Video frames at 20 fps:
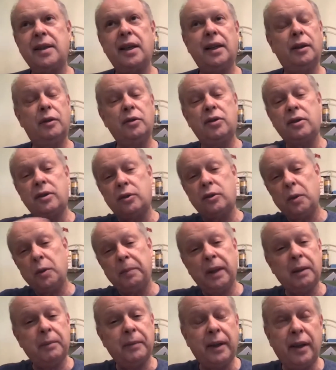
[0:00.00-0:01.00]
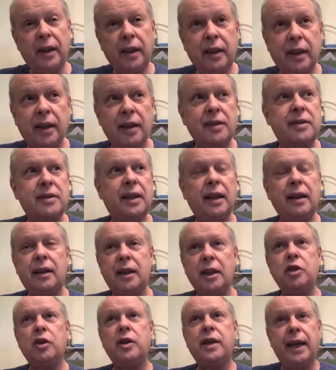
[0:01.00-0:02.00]
those stupid Americans, they think
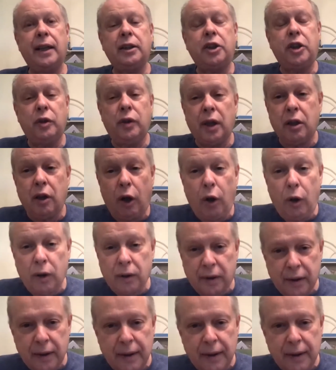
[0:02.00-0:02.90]
you can't cure a cold.